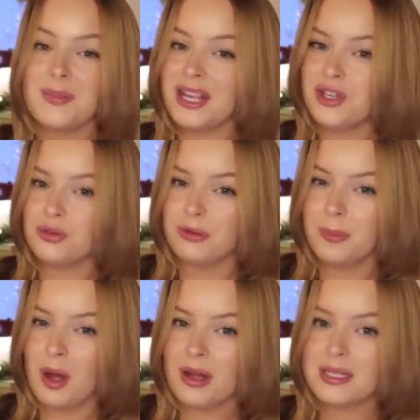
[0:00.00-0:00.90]
mini jewelry
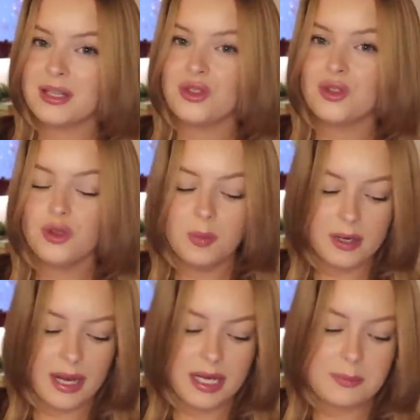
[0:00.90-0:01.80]
box is super
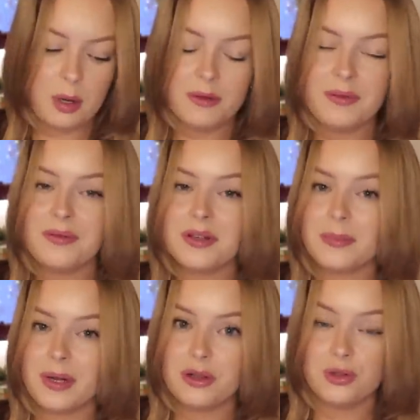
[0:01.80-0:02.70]
nice, perfect for
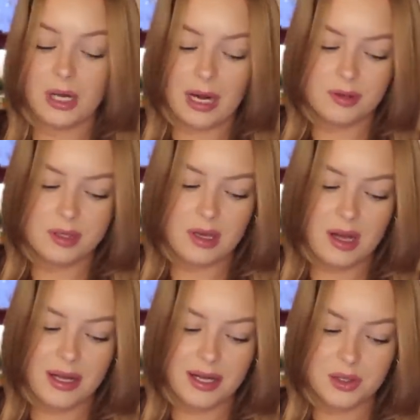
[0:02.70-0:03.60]
somebody who travels a
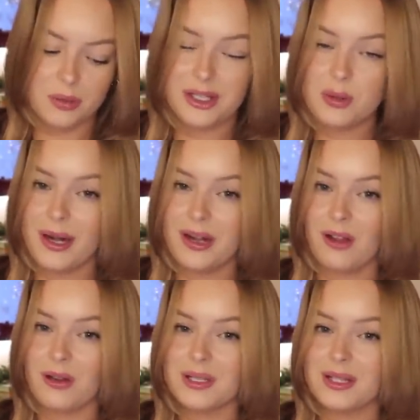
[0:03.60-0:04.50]
lot, and it's only
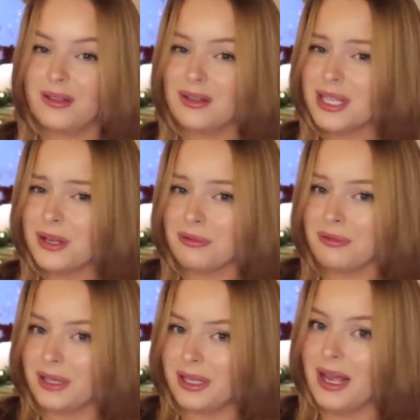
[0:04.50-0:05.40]
$20 and it looks like
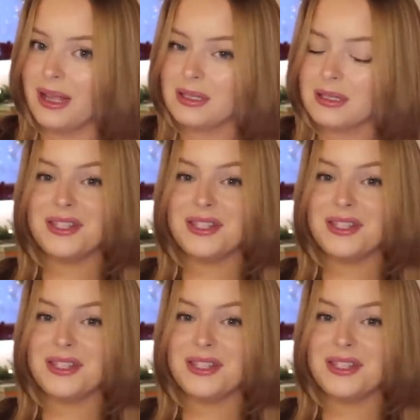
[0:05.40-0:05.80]
really nice.